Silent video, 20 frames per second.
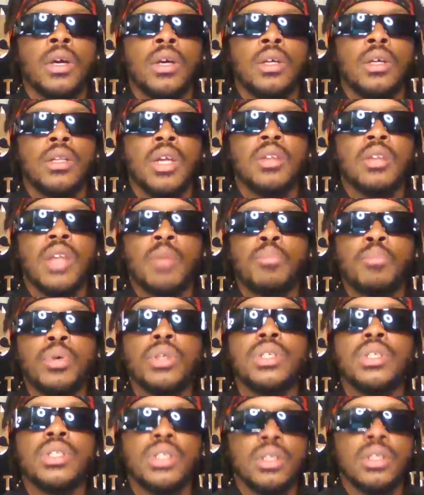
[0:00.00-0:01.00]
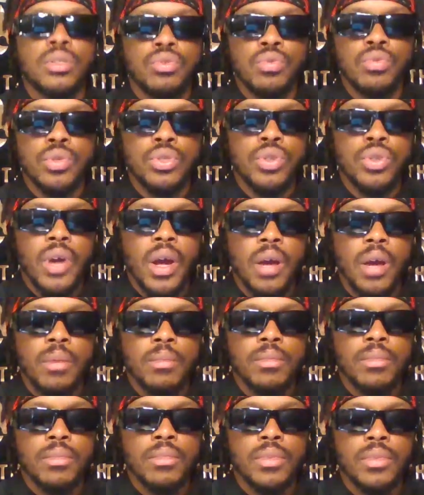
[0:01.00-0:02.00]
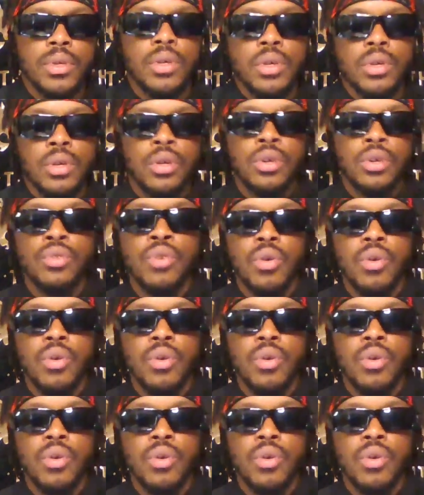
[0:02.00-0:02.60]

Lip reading: They put us into a trap. You know,